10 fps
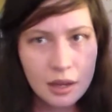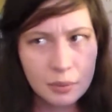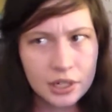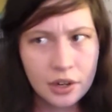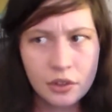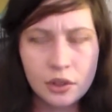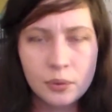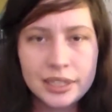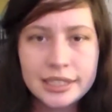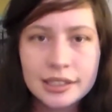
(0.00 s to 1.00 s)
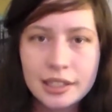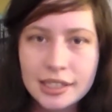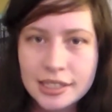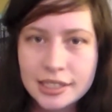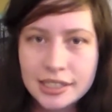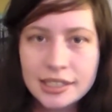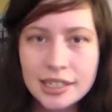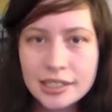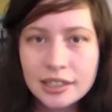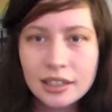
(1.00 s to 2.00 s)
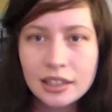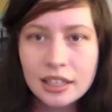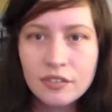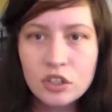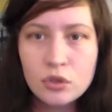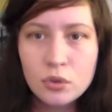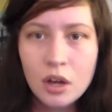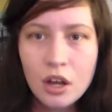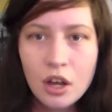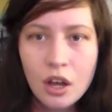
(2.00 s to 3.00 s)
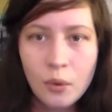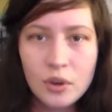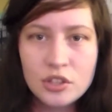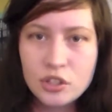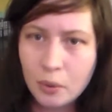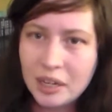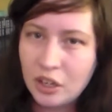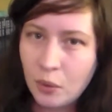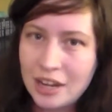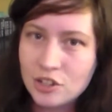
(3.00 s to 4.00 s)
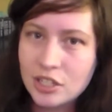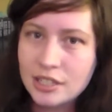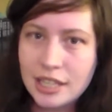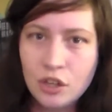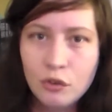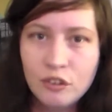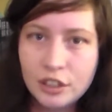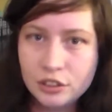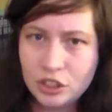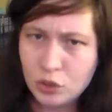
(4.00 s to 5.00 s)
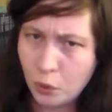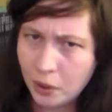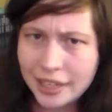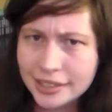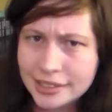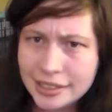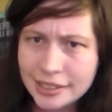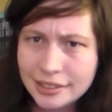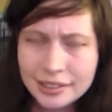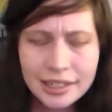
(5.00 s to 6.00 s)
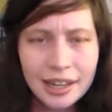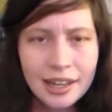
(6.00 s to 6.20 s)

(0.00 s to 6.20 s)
particularly recently, is it doesn't leave you with so many questions that you feel disoriented.